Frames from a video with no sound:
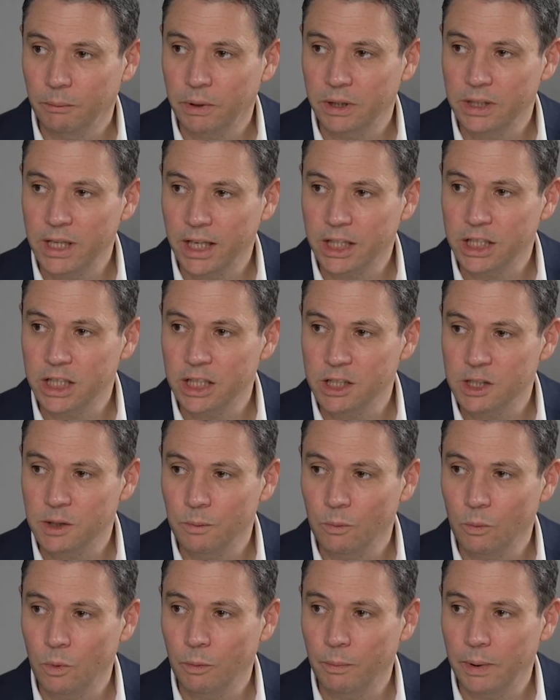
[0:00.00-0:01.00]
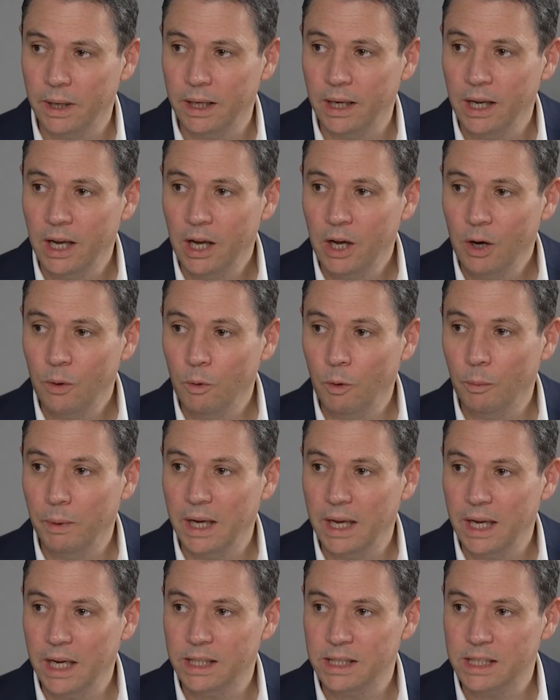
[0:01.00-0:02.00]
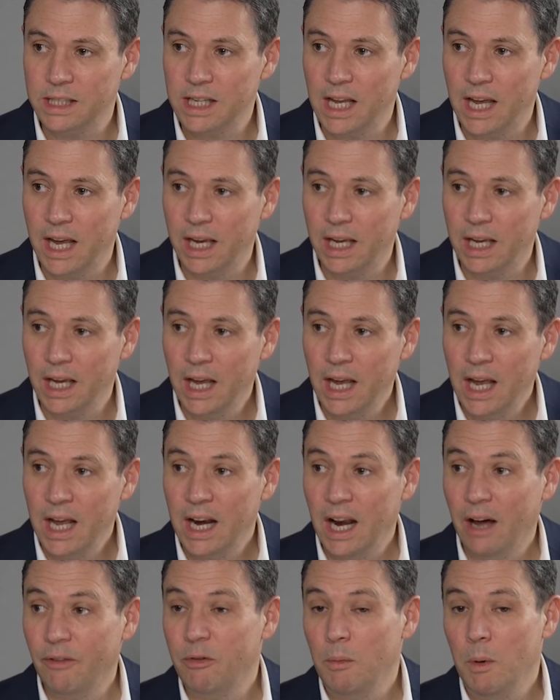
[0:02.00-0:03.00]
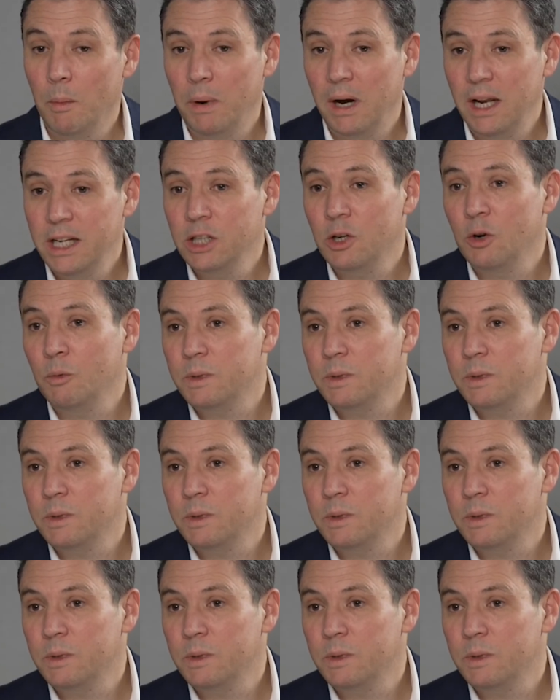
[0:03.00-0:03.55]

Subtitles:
protectionism will be here to stay. Now, from a political